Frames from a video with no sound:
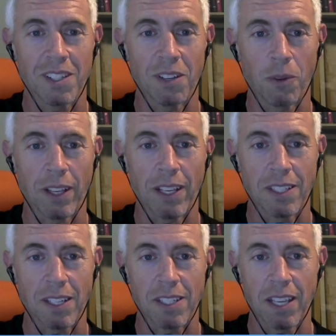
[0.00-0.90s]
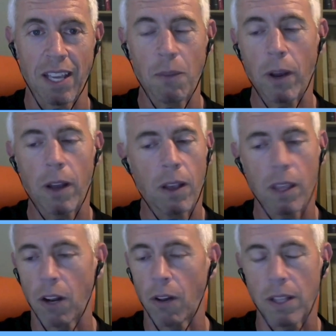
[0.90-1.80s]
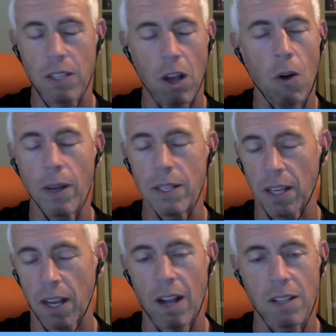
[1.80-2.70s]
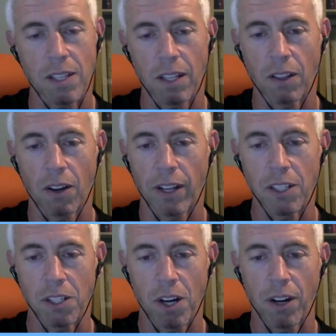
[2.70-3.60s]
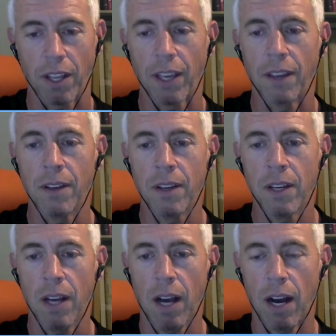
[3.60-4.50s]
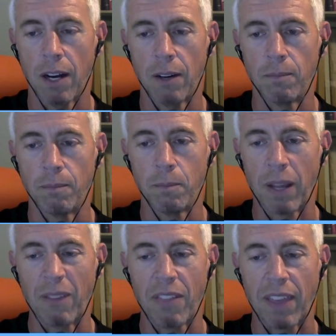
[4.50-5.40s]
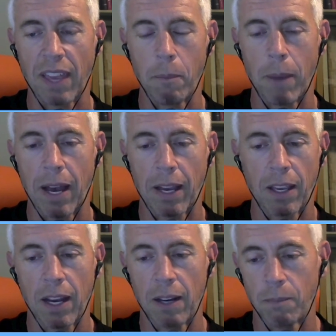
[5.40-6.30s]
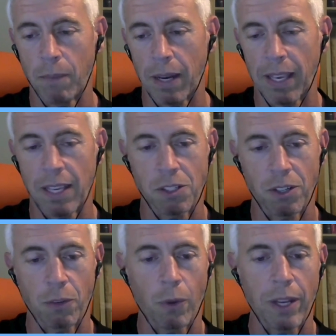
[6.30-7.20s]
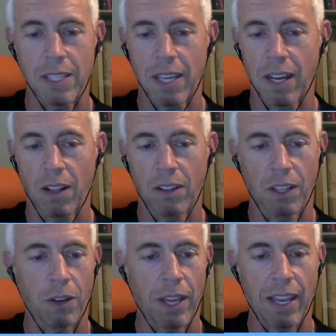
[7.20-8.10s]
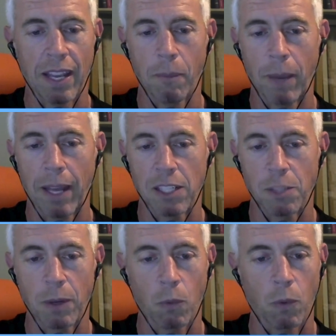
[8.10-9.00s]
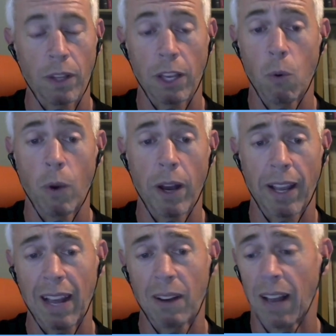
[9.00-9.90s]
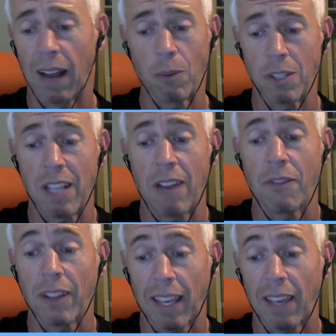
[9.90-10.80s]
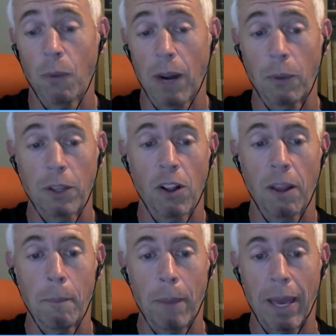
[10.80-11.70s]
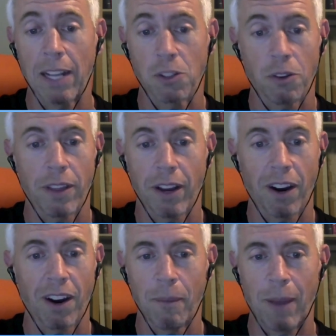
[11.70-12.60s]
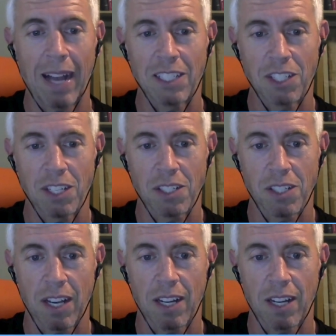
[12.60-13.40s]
to really succeed. And it's always a constant learning journey. But even thinking back, my history in retail, getting into management really quick, and I was definitely what I would call a manager there. I mean, I just